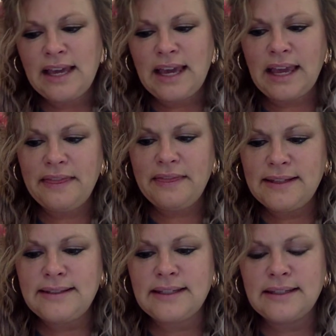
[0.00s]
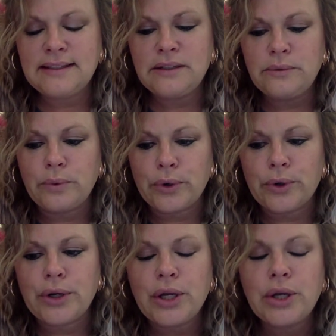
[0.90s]
And this is the
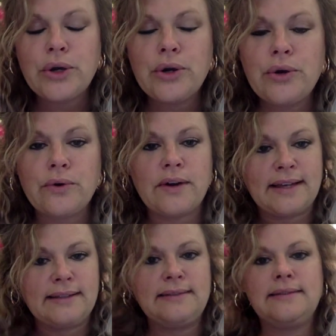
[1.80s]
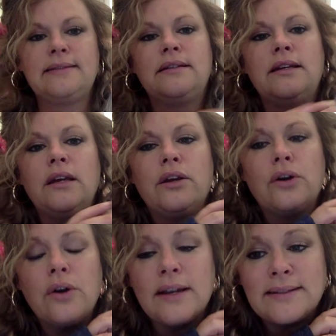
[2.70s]
word Chris.
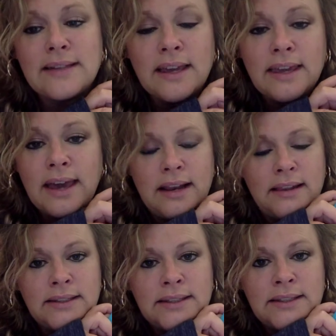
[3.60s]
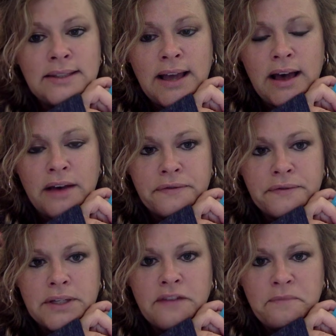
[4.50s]
Chris. Again, this is tough.
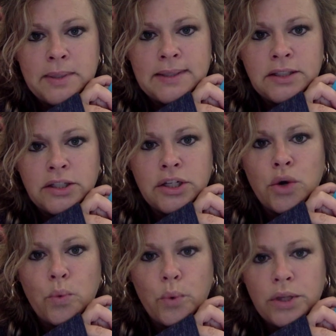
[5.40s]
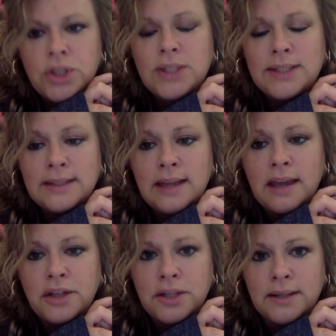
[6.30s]
Tough business to know which
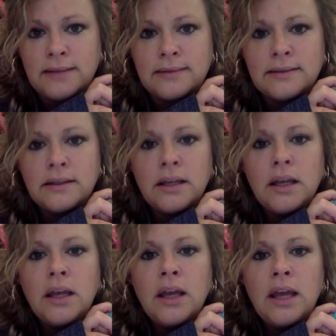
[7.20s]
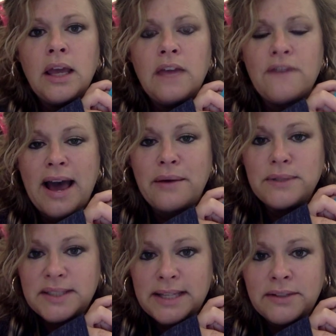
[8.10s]
CH it is. If I
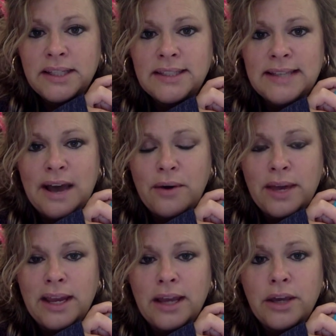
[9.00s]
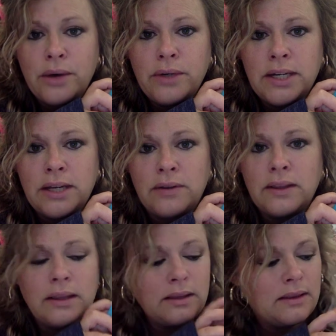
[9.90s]
was sounding this out and I coded it
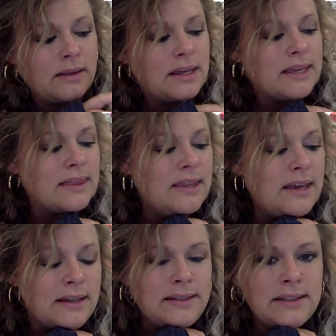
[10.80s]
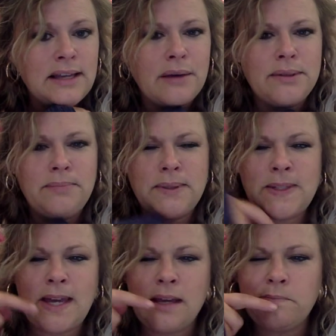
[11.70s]
like this, I would
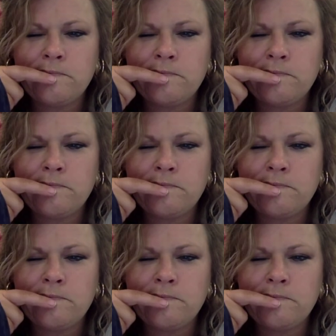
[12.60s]
say,